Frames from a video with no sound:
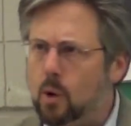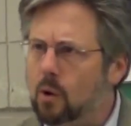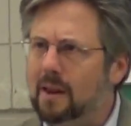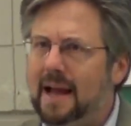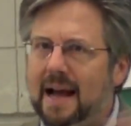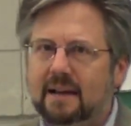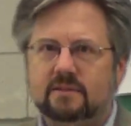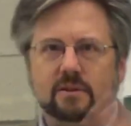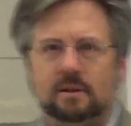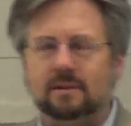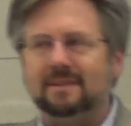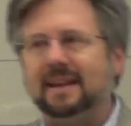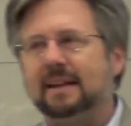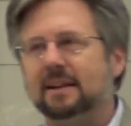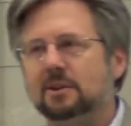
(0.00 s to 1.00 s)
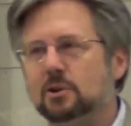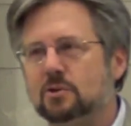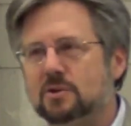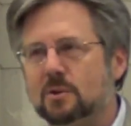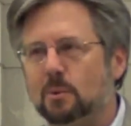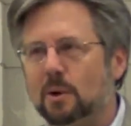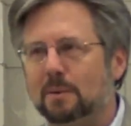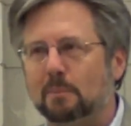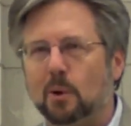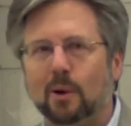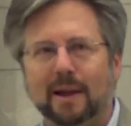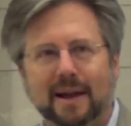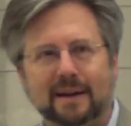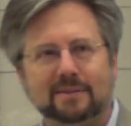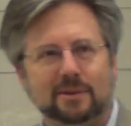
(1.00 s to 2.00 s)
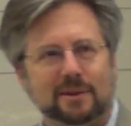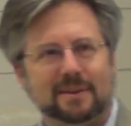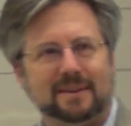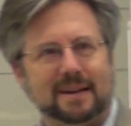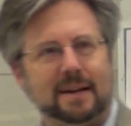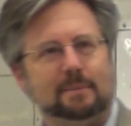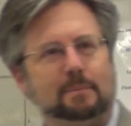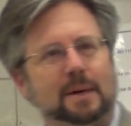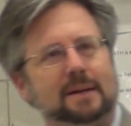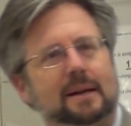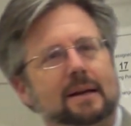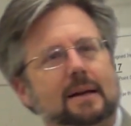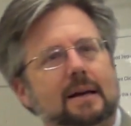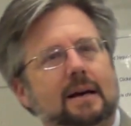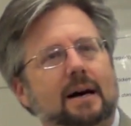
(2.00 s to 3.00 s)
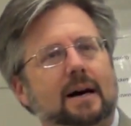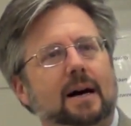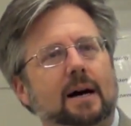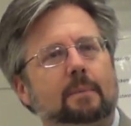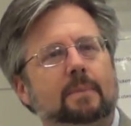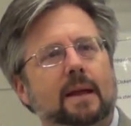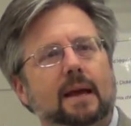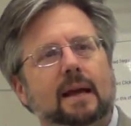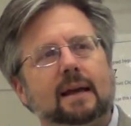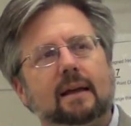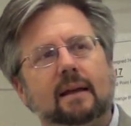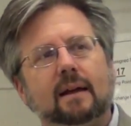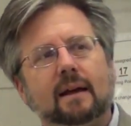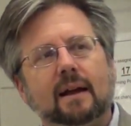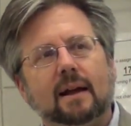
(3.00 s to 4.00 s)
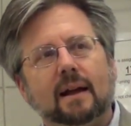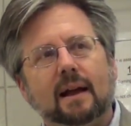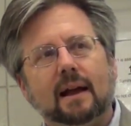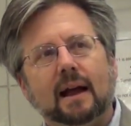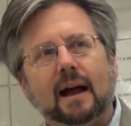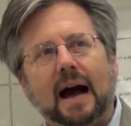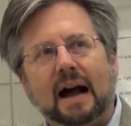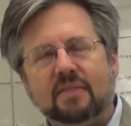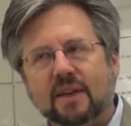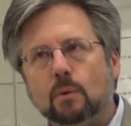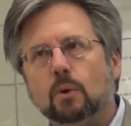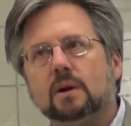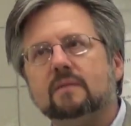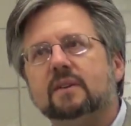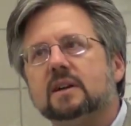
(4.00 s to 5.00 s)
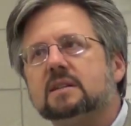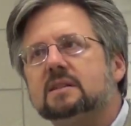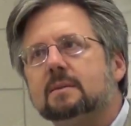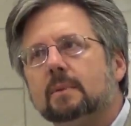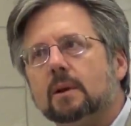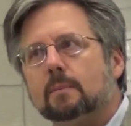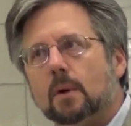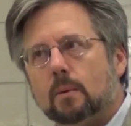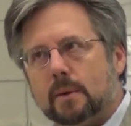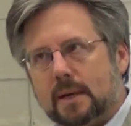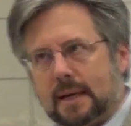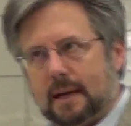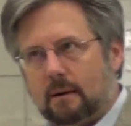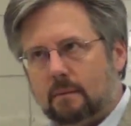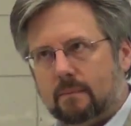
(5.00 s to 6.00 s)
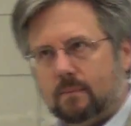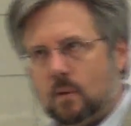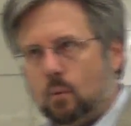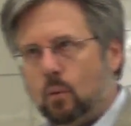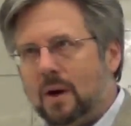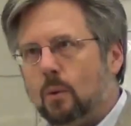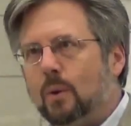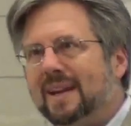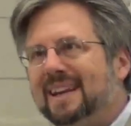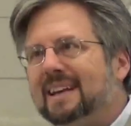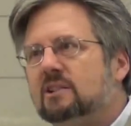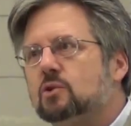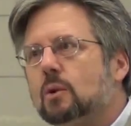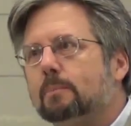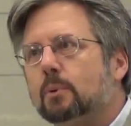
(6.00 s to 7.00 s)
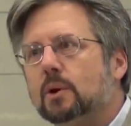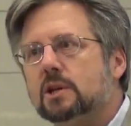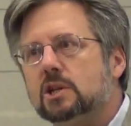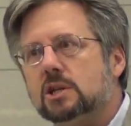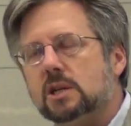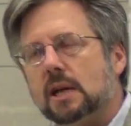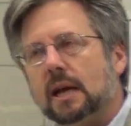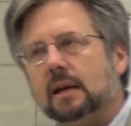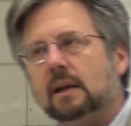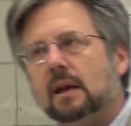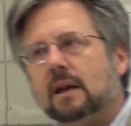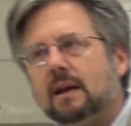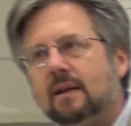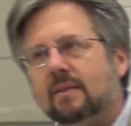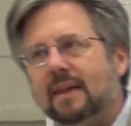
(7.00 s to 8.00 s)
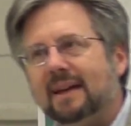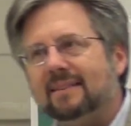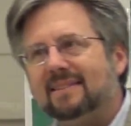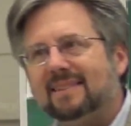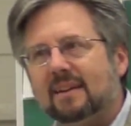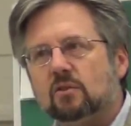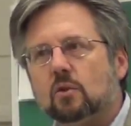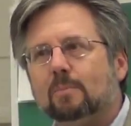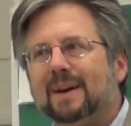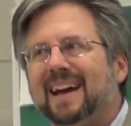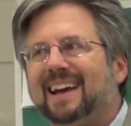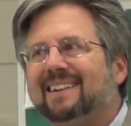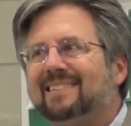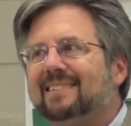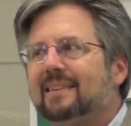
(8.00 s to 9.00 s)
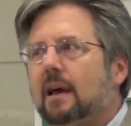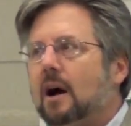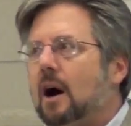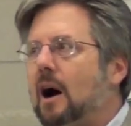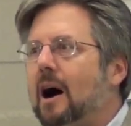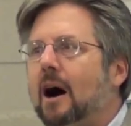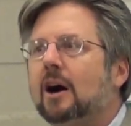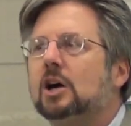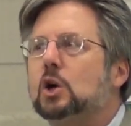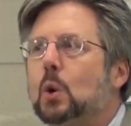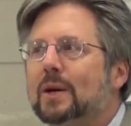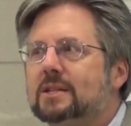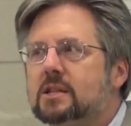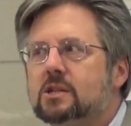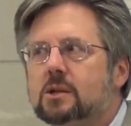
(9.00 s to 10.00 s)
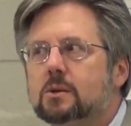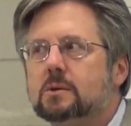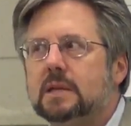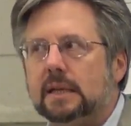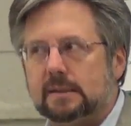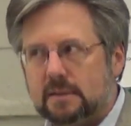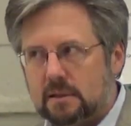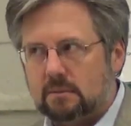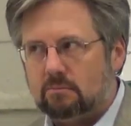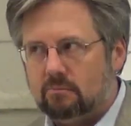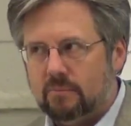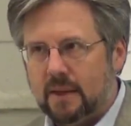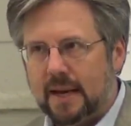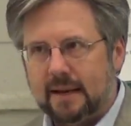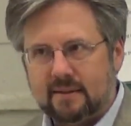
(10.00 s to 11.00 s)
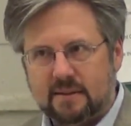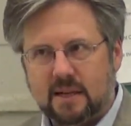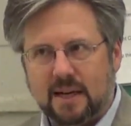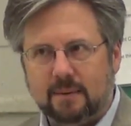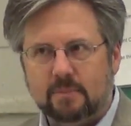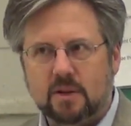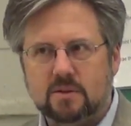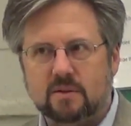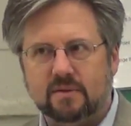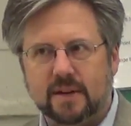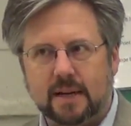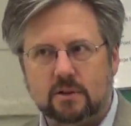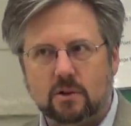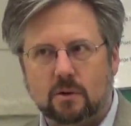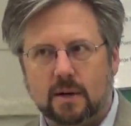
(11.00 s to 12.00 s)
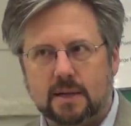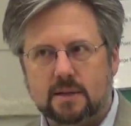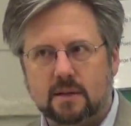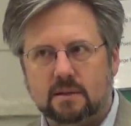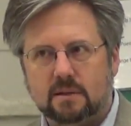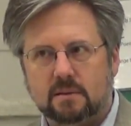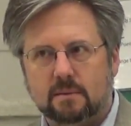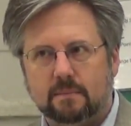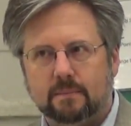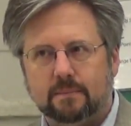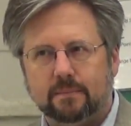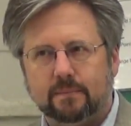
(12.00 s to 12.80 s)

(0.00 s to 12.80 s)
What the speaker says: Moral hazard. They didn't use the word moral hazard at the time, but I think we're in a very similar moment now, where we need to appreciate that central banks are going to do this the next time there's a financial crisis.